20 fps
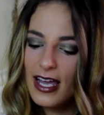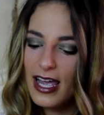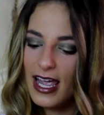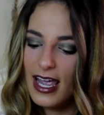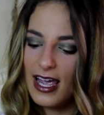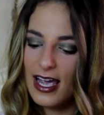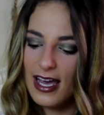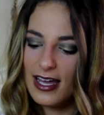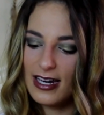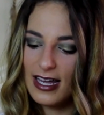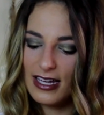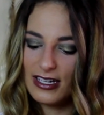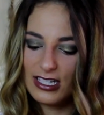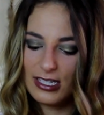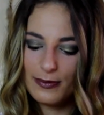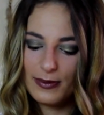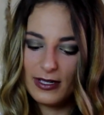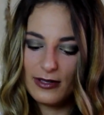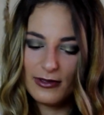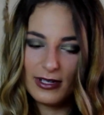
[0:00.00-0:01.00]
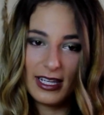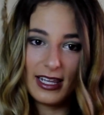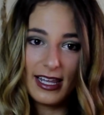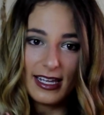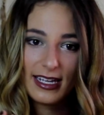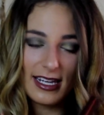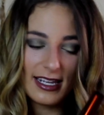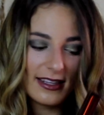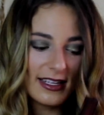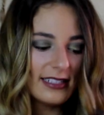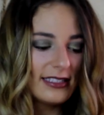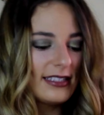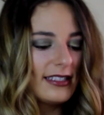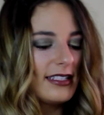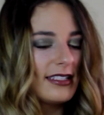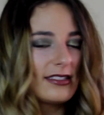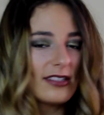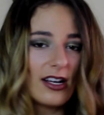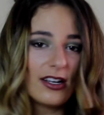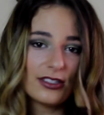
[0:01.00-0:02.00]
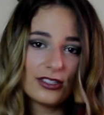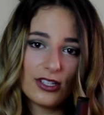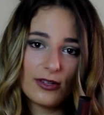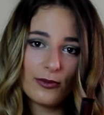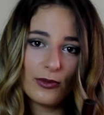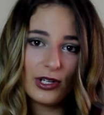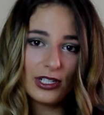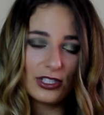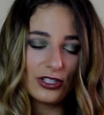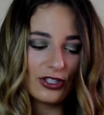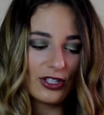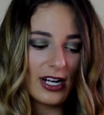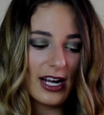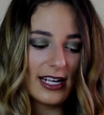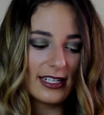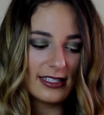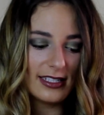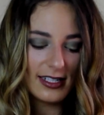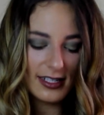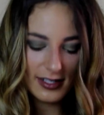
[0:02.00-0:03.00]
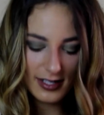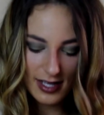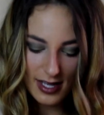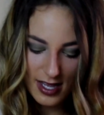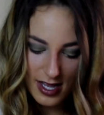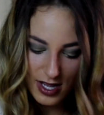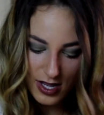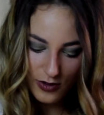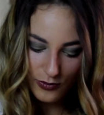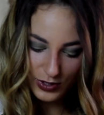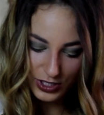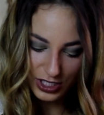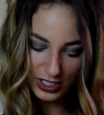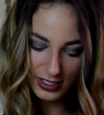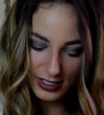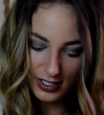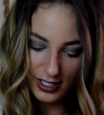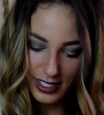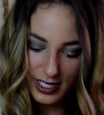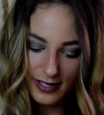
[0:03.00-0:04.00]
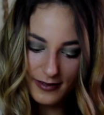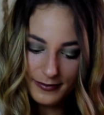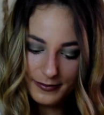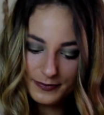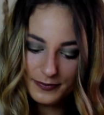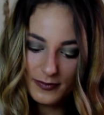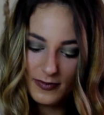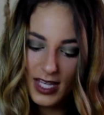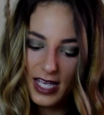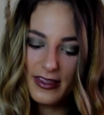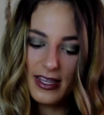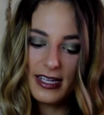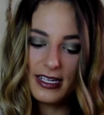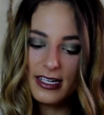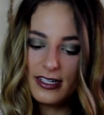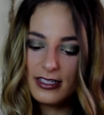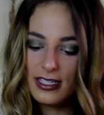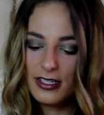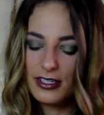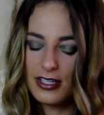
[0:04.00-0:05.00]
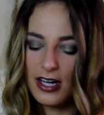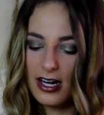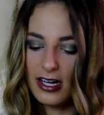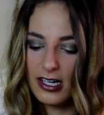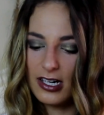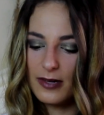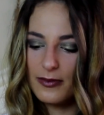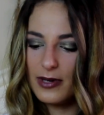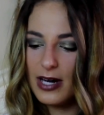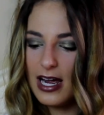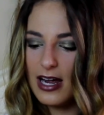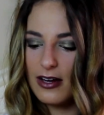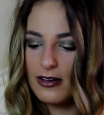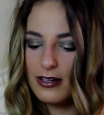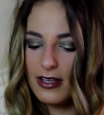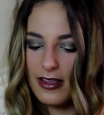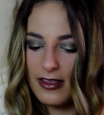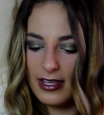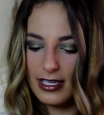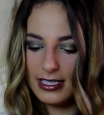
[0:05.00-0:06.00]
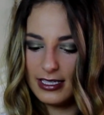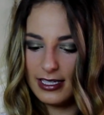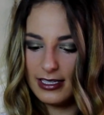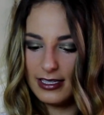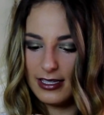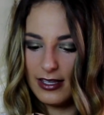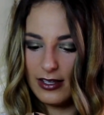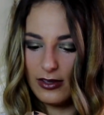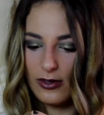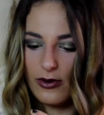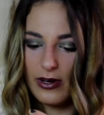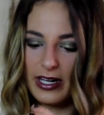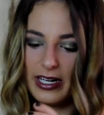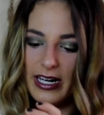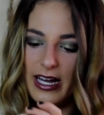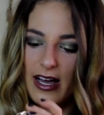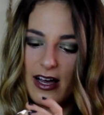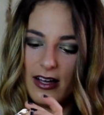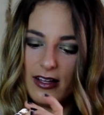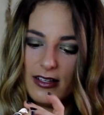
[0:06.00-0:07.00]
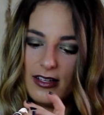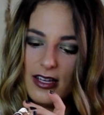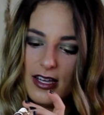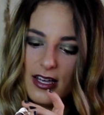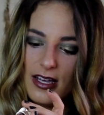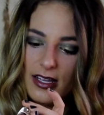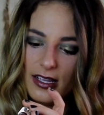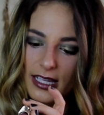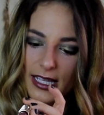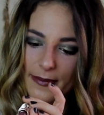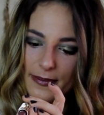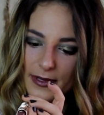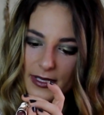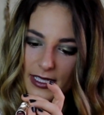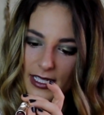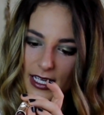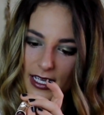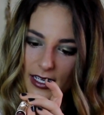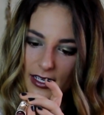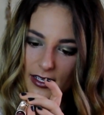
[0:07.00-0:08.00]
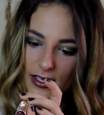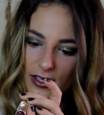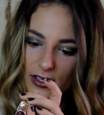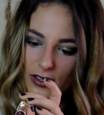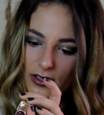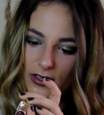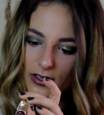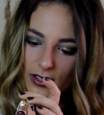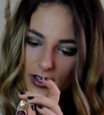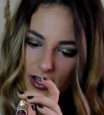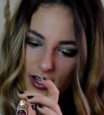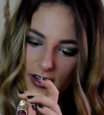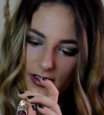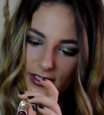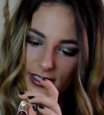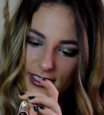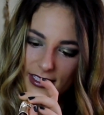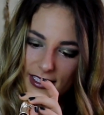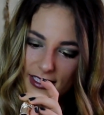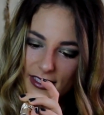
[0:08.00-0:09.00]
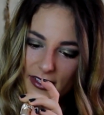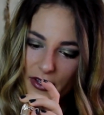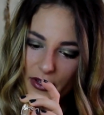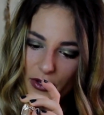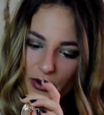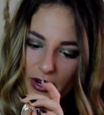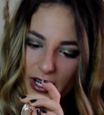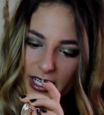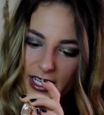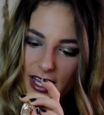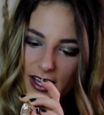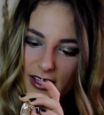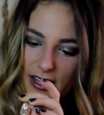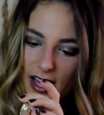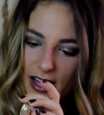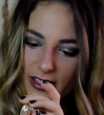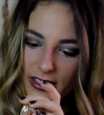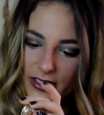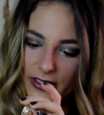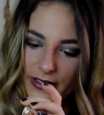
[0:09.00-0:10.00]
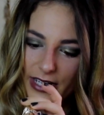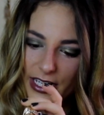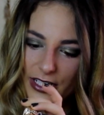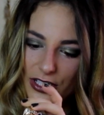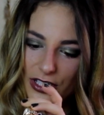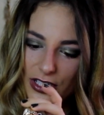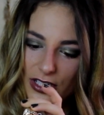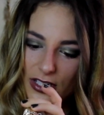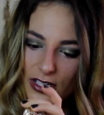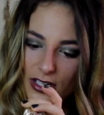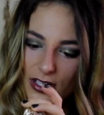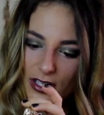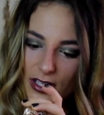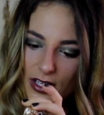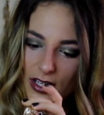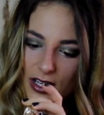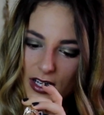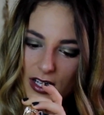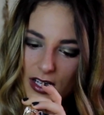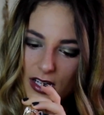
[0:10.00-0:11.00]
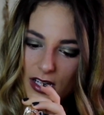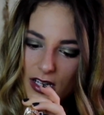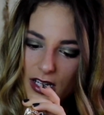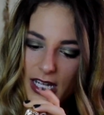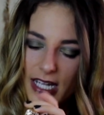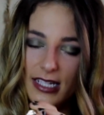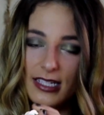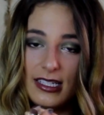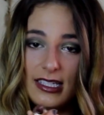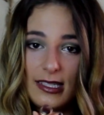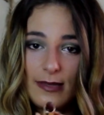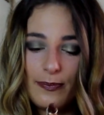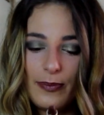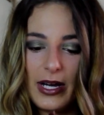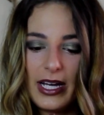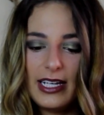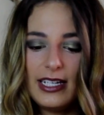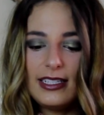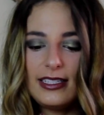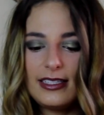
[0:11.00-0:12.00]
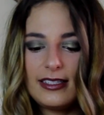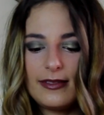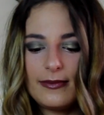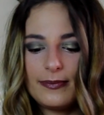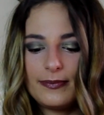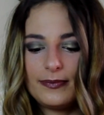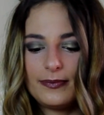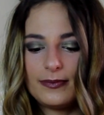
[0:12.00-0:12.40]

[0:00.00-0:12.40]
And I've just been really liking this, and it's also moisturizing, which is good. And then here's a darker brown. This is the L'Oreal lipstick. This is the L'Oreal Color Rich in Spice.